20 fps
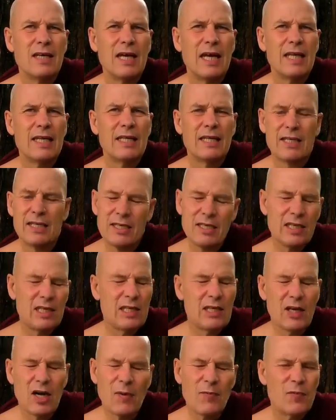And
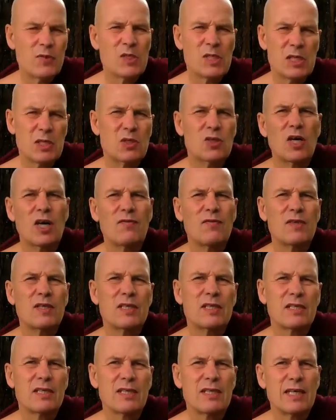he obviously
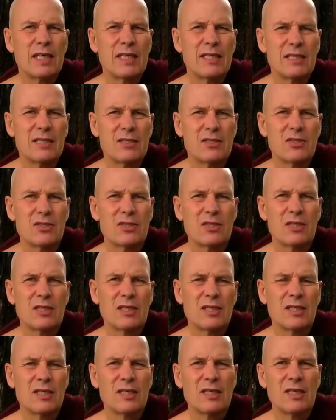suffered in this
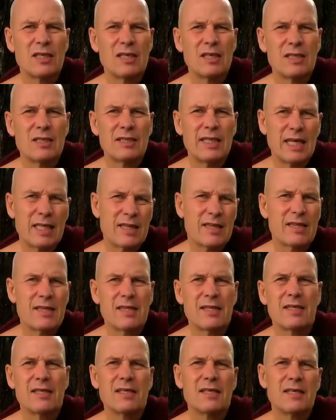
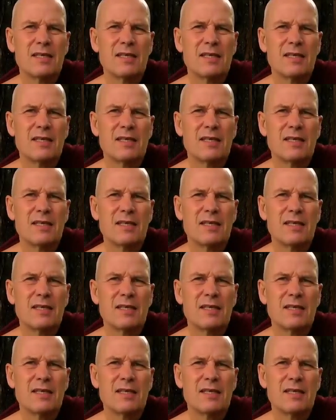death